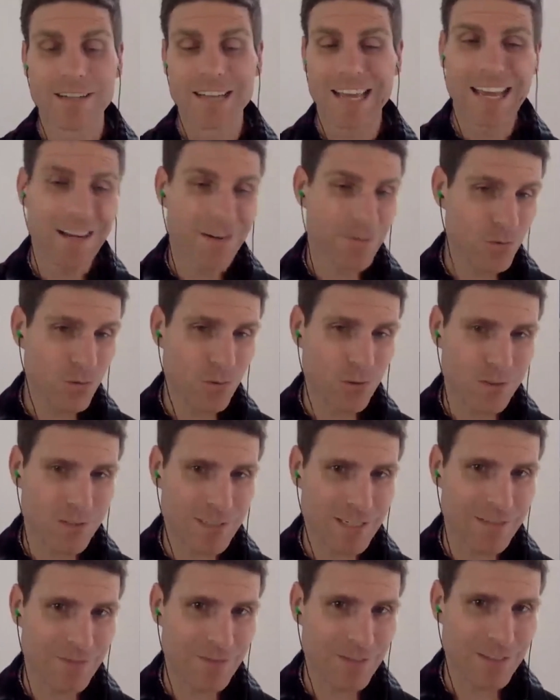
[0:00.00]
And of
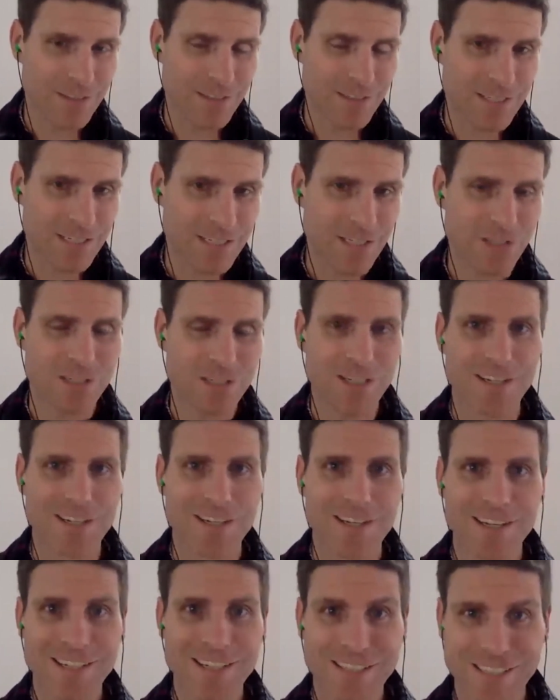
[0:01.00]
course, leaving the teacher
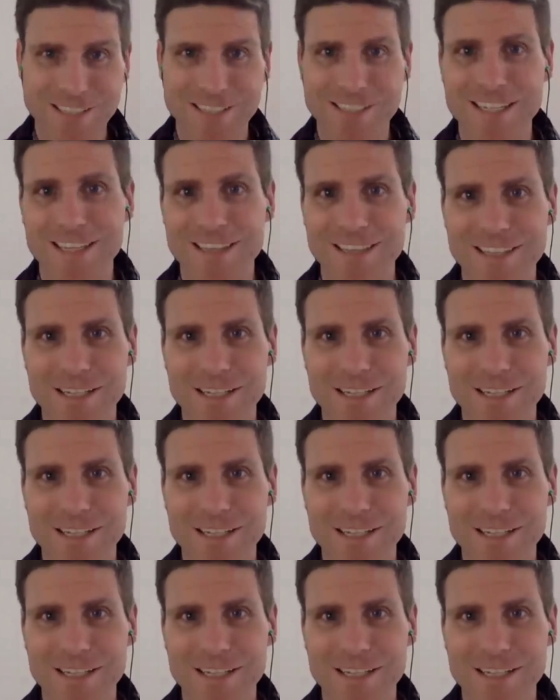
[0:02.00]
to set